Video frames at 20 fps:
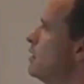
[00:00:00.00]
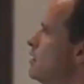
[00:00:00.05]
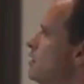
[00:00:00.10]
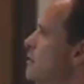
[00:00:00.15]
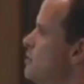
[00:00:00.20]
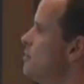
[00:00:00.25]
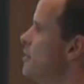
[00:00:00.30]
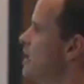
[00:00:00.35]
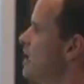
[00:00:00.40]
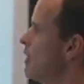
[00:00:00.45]

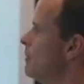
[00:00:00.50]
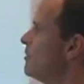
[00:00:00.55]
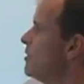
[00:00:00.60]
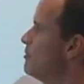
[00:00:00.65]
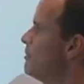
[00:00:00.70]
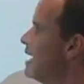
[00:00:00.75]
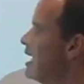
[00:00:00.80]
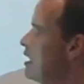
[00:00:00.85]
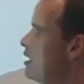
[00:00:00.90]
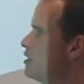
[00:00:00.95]
to pick up the
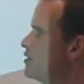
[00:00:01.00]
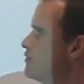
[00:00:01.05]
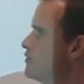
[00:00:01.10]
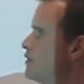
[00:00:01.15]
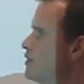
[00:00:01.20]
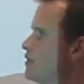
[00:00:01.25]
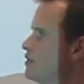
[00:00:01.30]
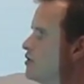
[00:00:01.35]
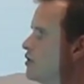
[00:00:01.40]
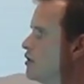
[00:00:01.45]
balance for
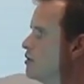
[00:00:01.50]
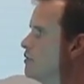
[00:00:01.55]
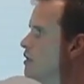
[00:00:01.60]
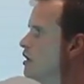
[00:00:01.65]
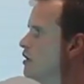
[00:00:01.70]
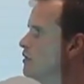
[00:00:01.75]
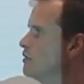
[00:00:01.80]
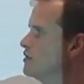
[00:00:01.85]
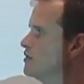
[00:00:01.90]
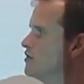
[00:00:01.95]
the term
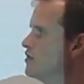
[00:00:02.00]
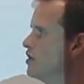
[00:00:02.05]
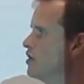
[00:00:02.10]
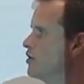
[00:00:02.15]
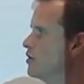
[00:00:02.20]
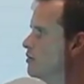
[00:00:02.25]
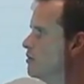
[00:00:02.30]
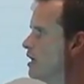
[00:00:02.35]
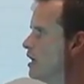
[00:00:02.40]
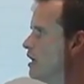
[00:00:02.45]
loans,
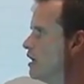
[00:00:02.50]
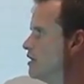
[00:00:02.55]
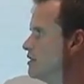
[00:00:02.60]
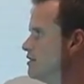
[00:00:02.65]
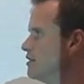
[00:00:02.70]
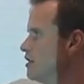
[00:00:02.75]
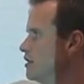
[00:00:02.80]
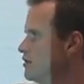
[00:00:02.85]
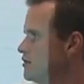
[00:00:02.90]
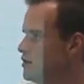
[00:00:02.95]
senior bonds,
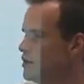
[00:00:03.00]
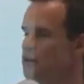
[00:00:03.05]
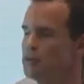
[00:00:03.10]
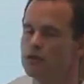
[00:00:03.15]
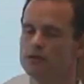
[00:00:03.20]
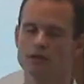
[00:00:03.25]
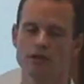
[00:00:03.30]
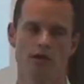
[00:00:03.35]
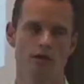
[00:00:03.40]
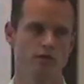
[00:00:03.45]
and
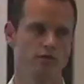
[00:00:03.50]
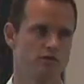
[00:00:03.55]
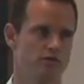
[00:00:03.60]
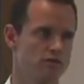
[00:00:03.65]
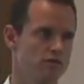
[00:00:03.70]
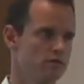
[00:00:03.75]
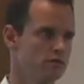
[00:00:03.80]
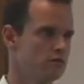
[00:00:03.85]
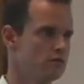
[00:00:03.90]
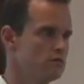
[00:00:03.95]
unsecured
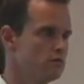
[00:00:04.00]
notes.